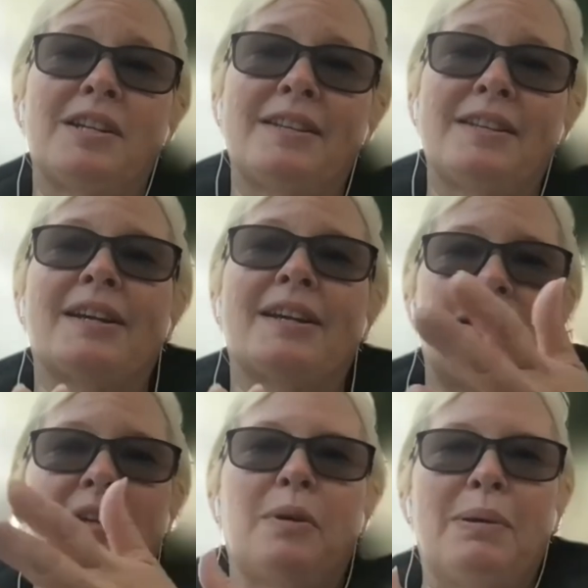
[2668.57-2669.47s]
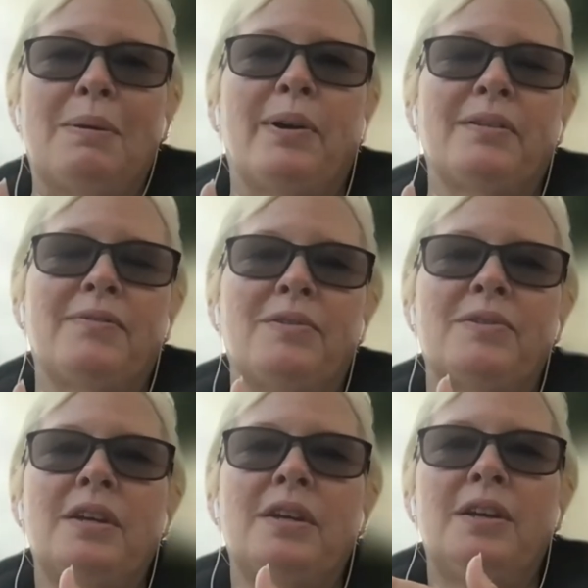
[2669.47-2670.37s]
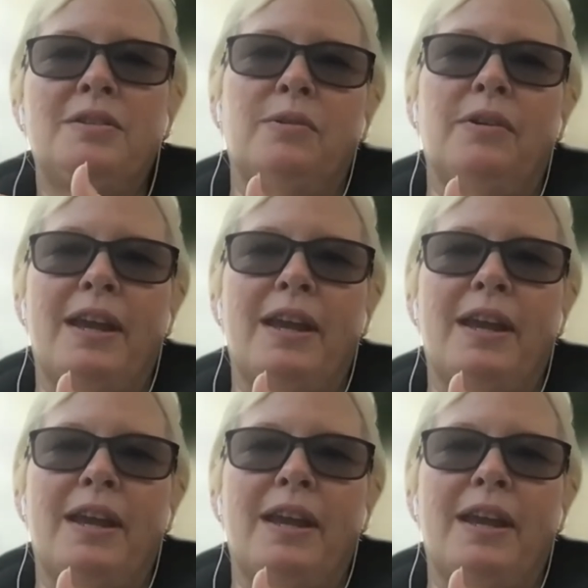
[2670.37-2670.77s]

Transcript: That's actually a big part of those two,